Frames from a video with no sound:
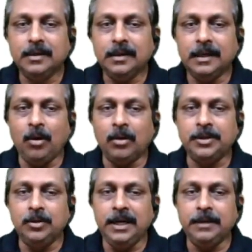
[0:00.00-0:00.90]

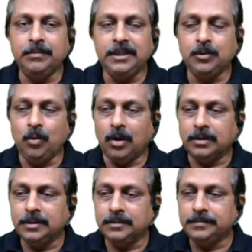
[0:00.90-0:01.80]
Inoculate means what?